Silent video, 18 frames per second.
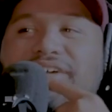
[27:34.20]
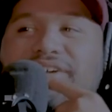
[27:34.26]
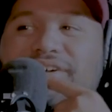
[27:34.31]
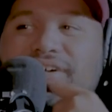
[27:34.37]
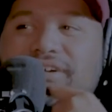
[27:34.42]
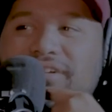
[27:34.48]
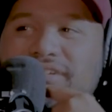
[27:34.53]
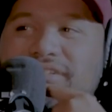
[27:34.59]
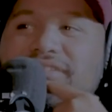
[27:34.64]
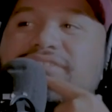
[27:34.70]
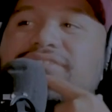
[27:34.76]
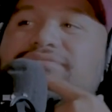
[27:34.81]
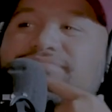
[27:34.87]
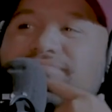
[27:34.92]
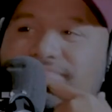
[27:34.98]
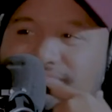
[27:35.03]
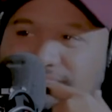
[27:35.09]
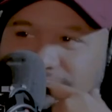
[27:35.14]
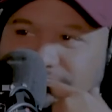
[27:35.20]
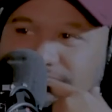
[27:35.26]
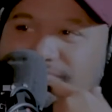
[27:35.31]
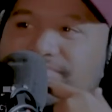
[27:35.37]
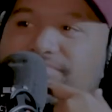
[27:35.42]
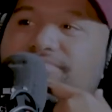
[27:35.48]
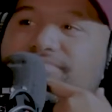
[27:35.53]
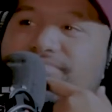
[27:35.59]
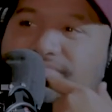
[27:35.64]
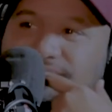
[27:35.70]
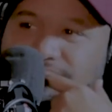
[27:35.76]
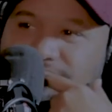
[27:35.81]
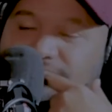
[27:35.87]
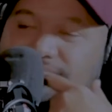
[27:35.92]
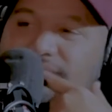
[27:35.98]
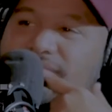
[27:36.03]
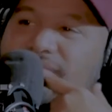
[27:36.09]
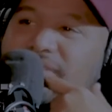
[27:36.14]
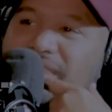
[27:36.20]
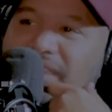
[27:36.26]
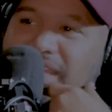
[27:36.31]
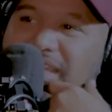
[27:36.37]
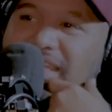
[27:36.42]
Chicken pad thai is okay. This is some ironic shit.